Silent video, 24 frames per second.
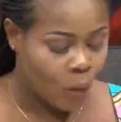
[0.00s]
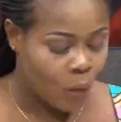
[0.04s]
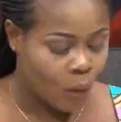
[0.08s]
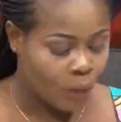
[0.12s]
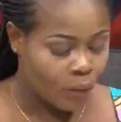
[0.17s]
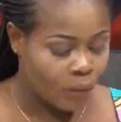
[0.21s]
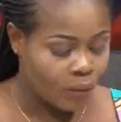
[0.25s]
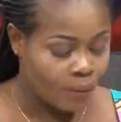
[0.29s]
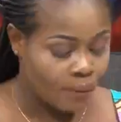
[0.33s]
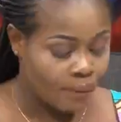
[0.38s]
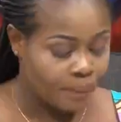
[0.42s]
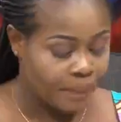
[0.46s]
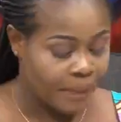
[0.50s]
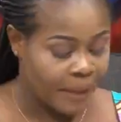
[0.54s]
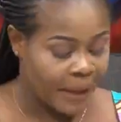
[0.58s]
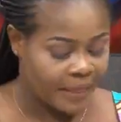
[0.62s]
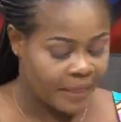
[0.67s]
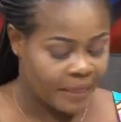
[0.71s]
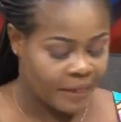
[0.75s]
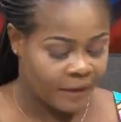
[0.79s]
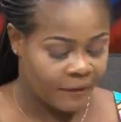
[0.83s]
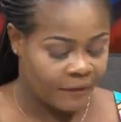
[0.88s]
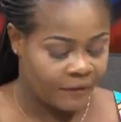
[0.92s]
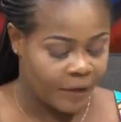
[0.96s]
Borum
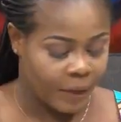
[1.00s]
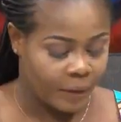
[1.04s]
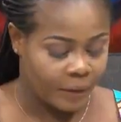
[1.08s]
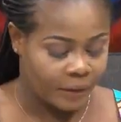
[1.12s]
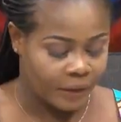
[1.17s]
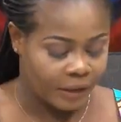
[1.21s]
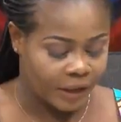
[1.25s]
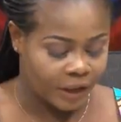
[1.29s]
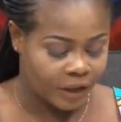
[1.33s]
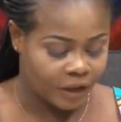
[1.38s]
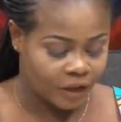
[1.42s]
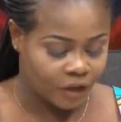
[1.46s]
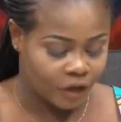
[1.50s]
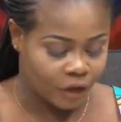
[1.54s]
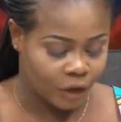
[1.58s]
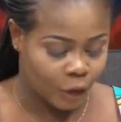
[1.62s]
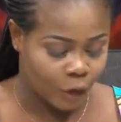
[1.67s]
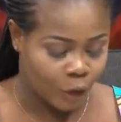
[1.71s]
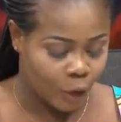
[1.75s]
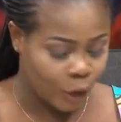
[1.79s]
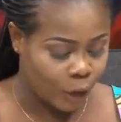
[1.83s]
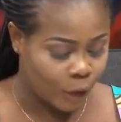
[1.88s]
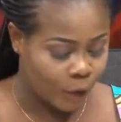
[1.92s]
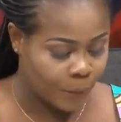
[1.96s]
Beth
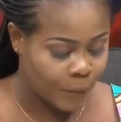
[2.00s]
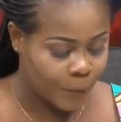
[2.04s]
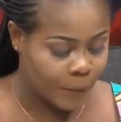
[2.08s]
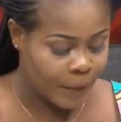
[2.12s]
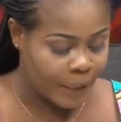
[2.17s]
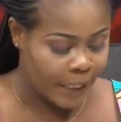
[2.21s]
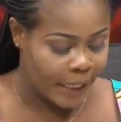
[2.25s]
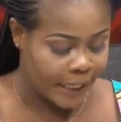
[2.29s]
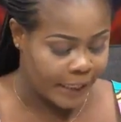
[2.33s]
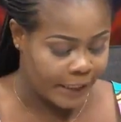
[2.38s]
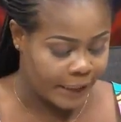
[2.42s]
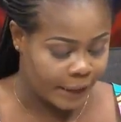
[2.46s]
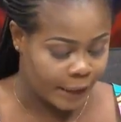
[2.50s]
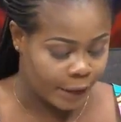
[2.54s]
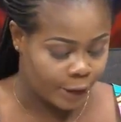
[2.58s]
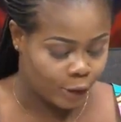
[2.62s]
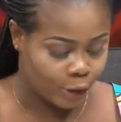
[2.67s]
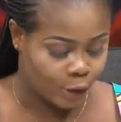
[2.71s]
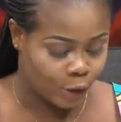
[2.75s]
Foundation, Kolebu Nursing